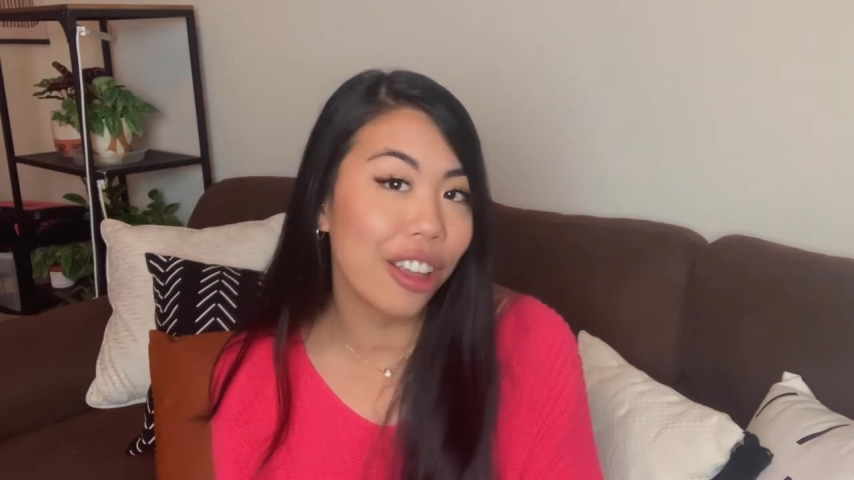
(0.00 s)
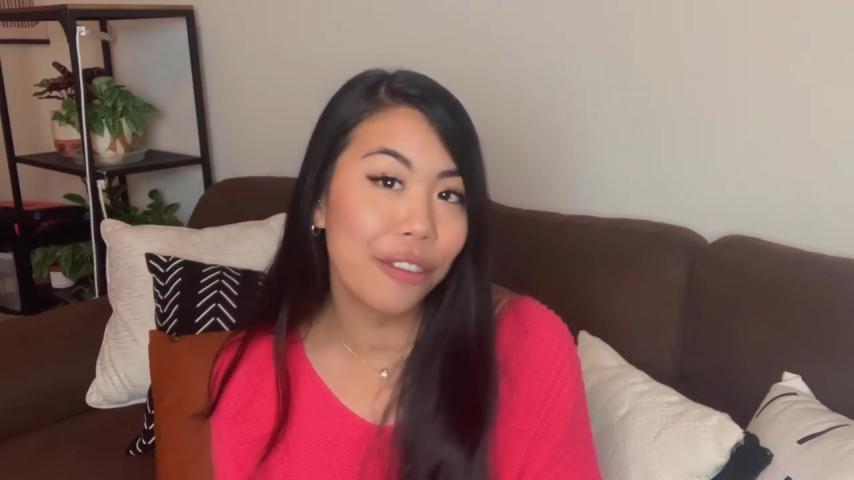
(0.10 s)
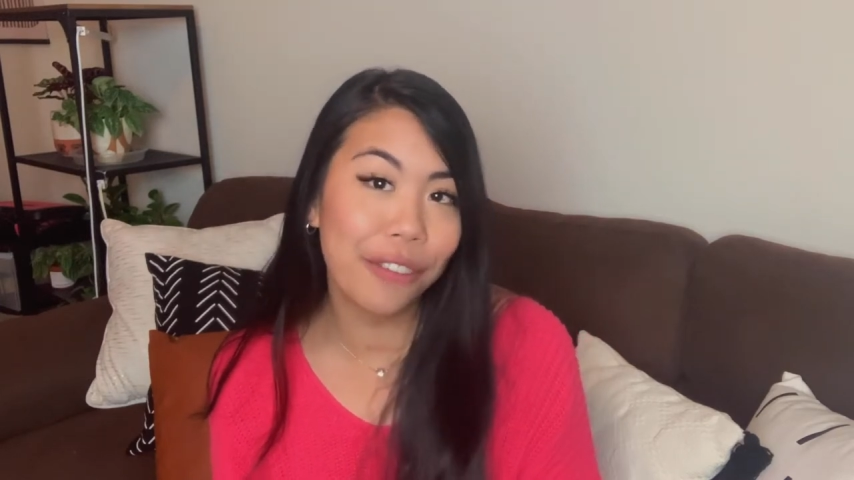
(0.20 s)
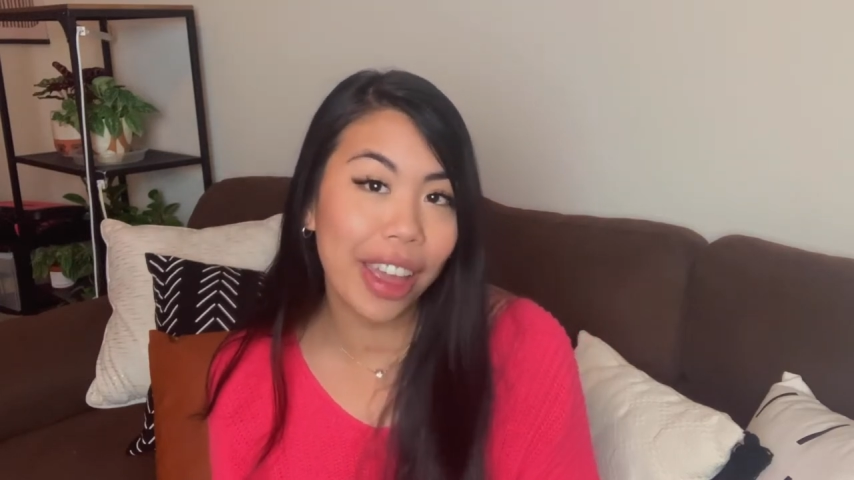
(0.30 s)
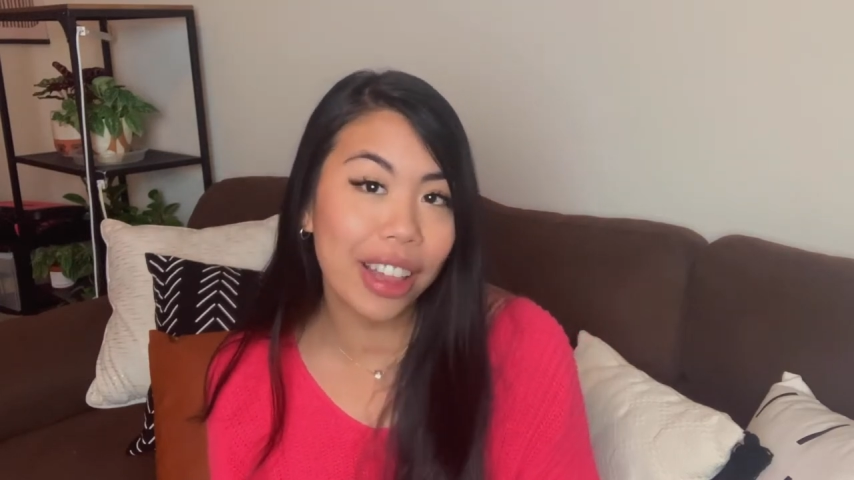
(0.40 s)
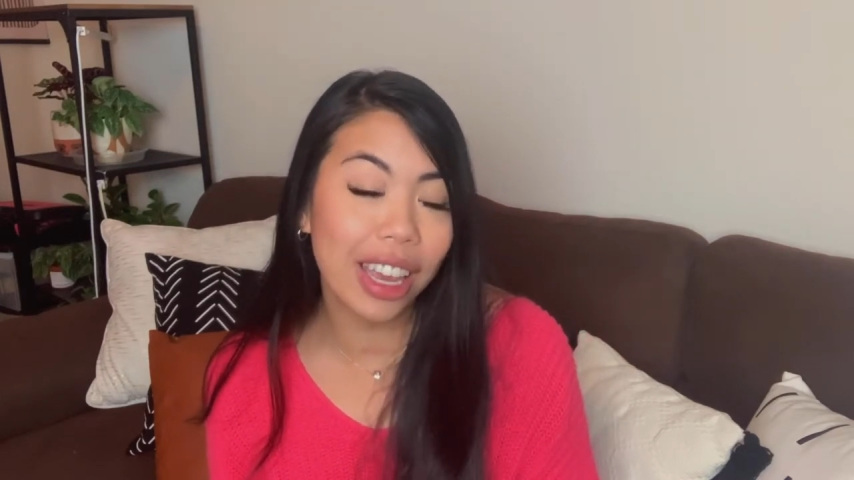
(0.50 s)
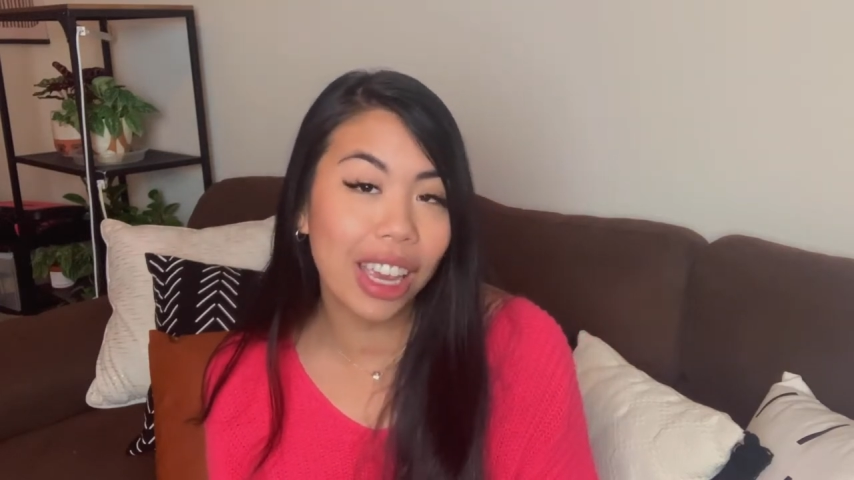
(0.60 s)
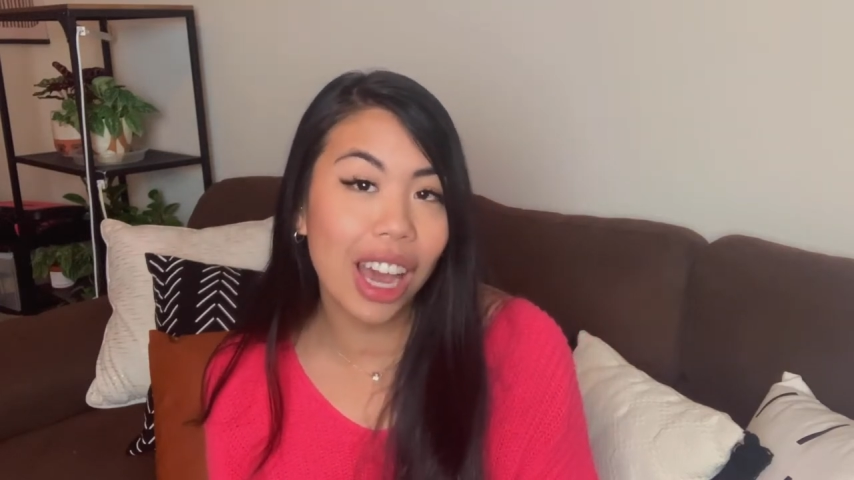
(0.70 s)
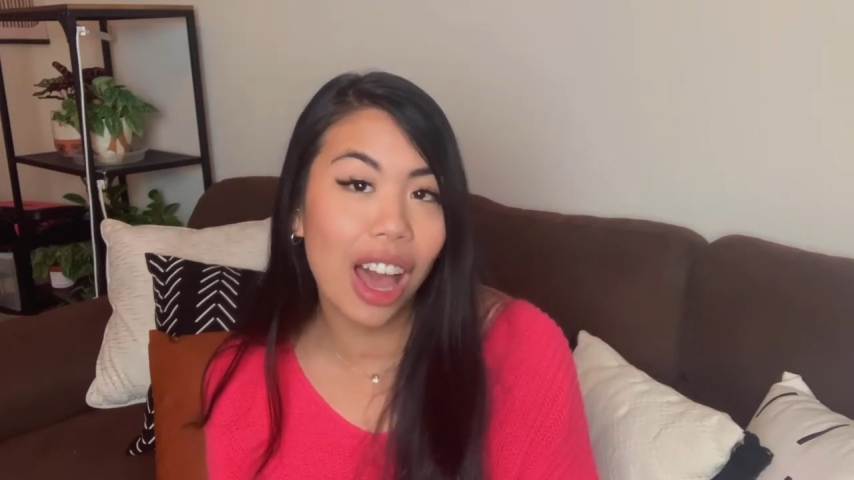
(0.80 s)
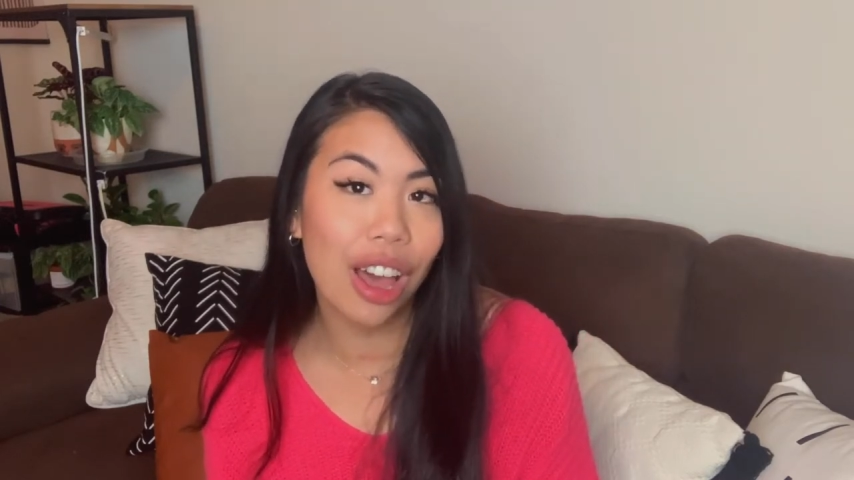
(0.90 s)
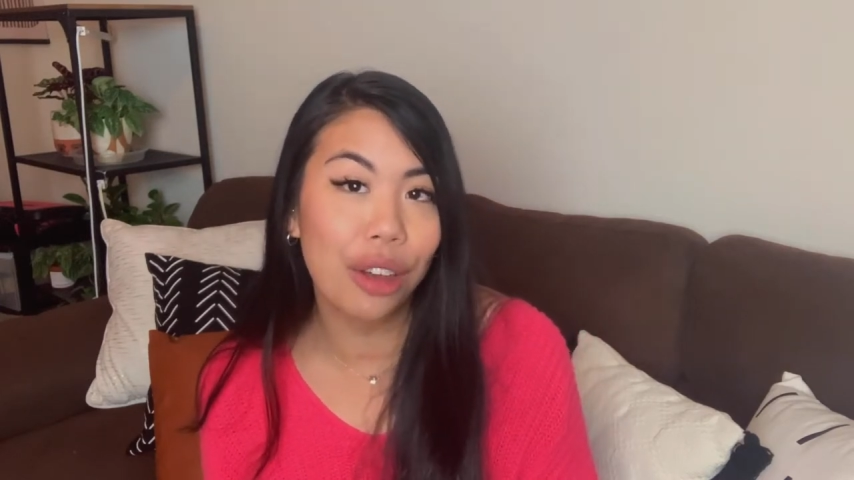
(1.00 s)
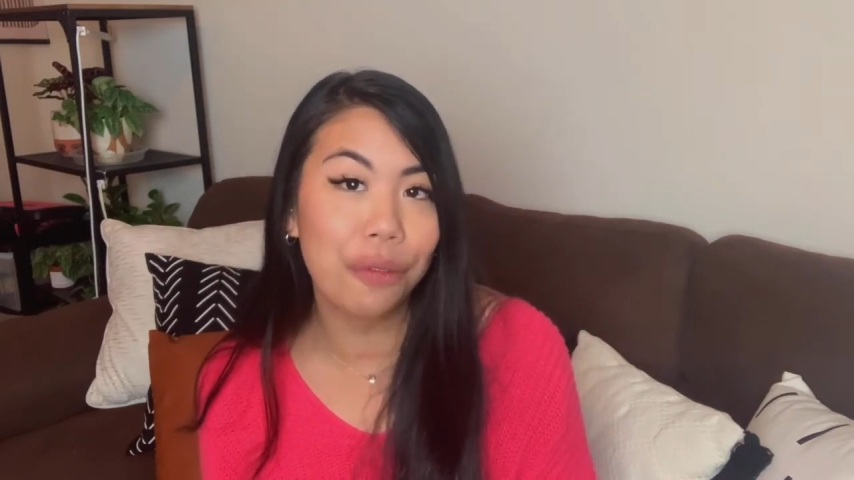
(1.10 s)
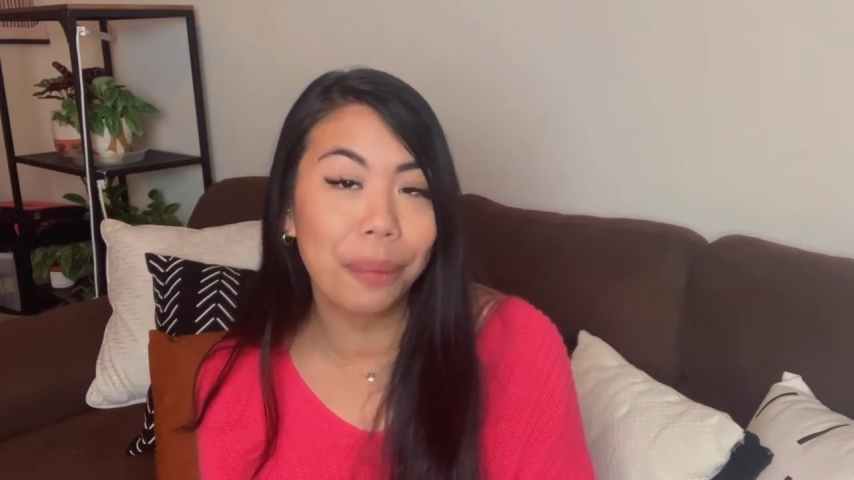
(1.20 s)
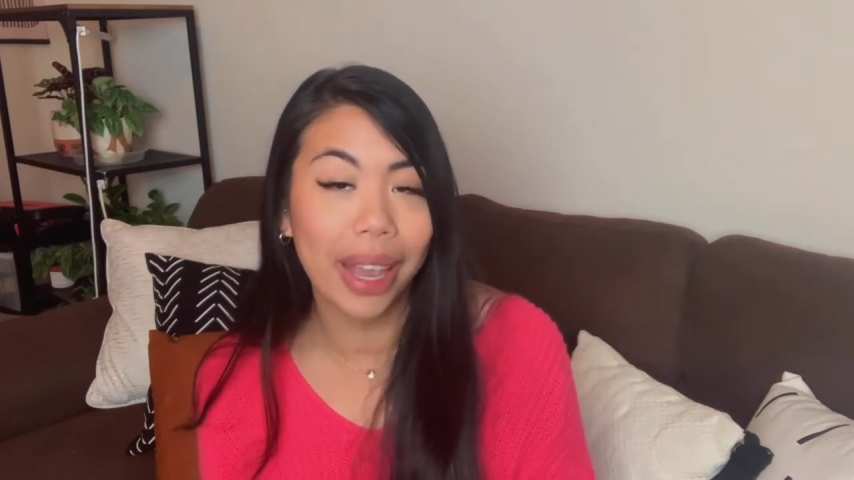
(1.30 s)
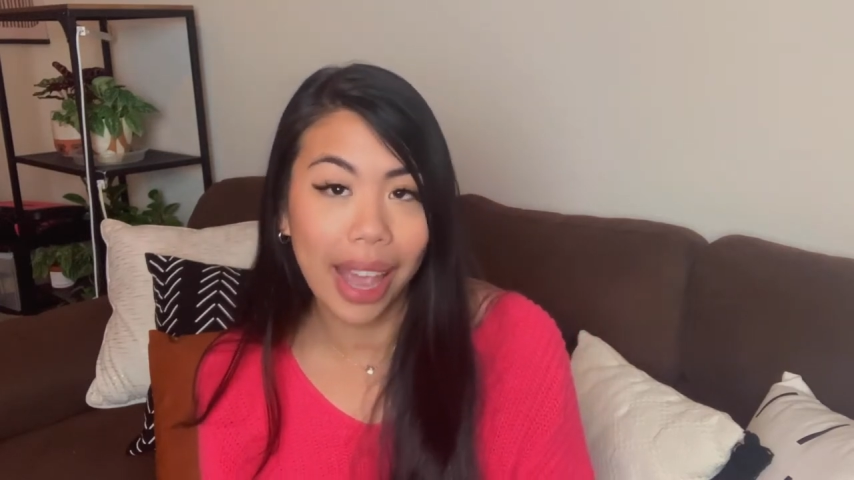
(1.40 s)
unveiling
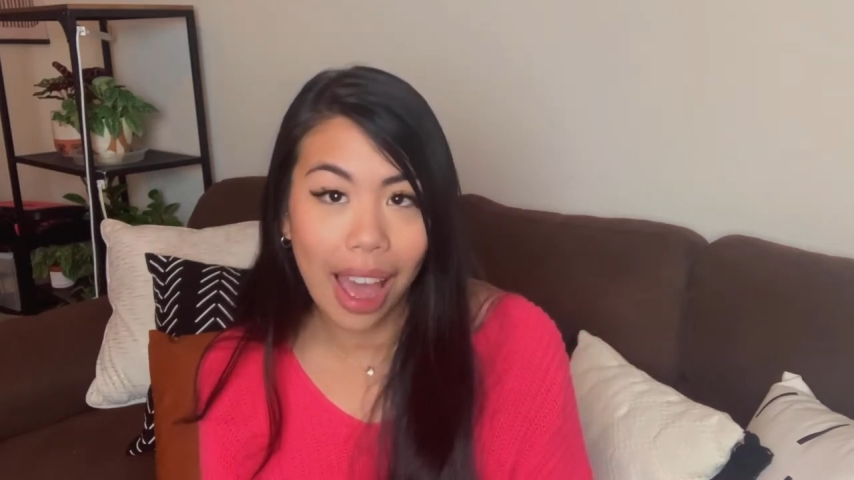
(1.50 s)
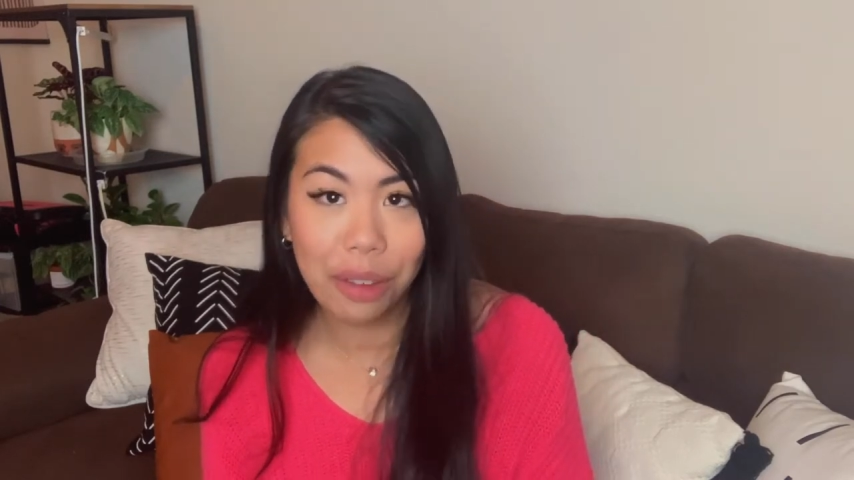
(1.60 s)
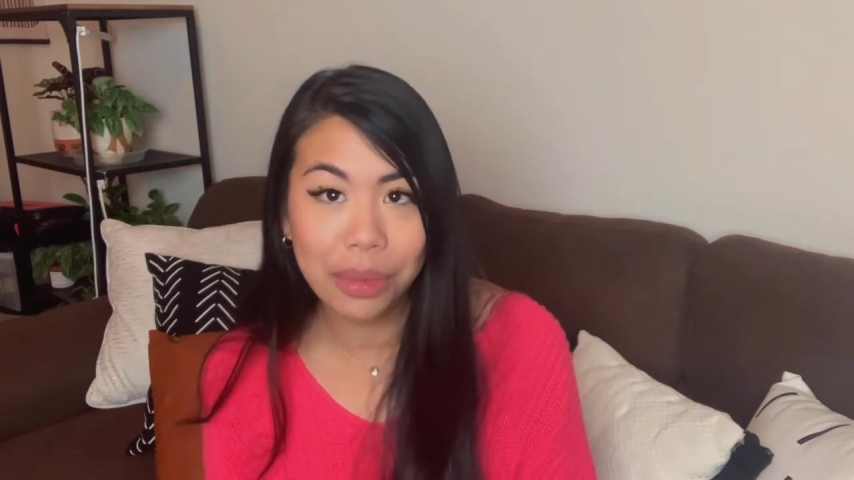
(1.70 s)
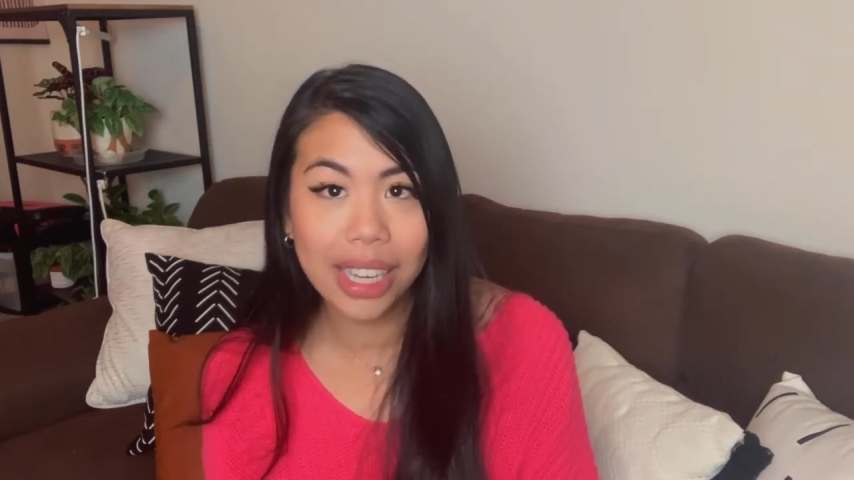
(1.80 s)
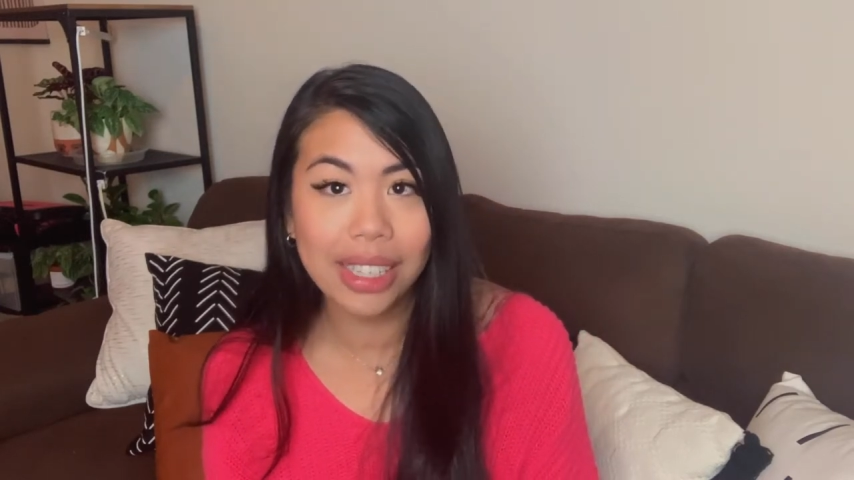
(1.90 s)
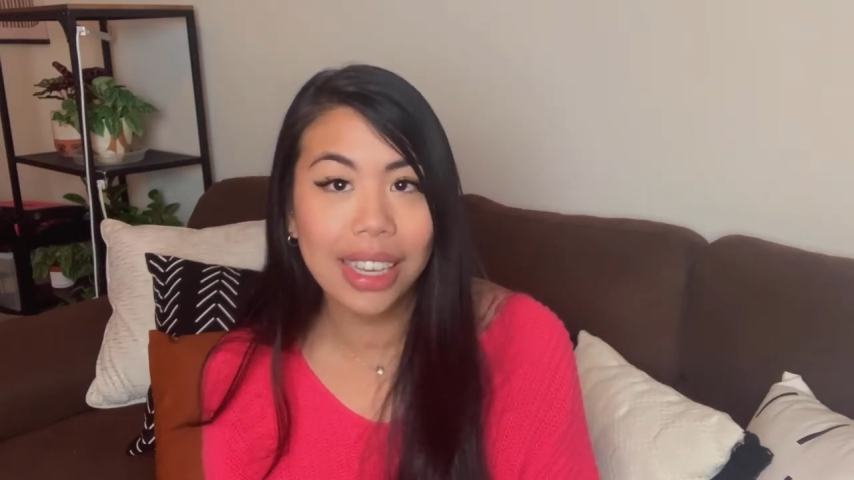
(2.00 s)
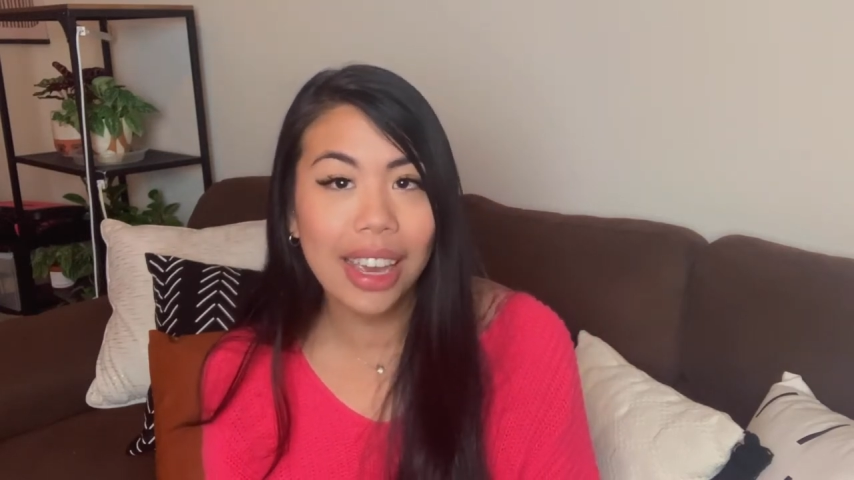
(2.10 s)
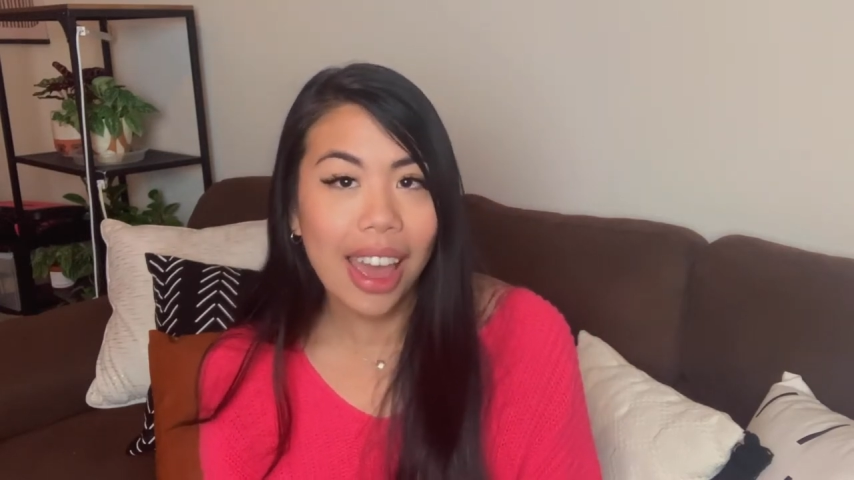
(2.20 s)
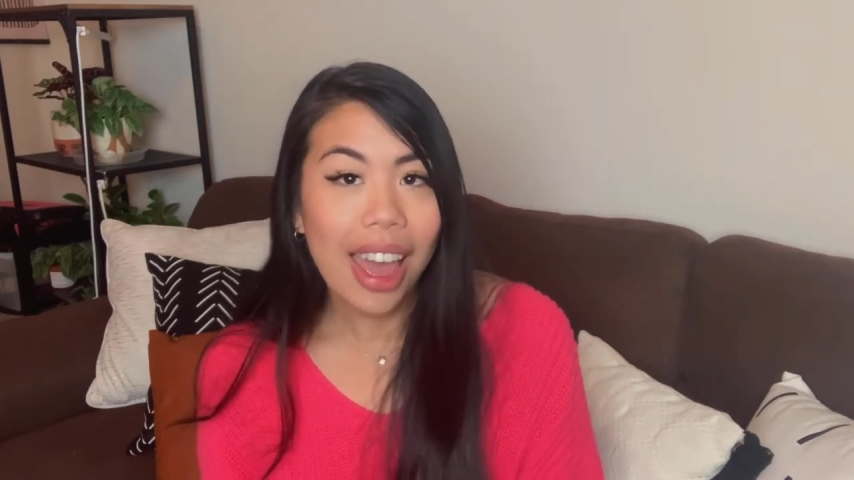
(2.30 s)
of my cabinet.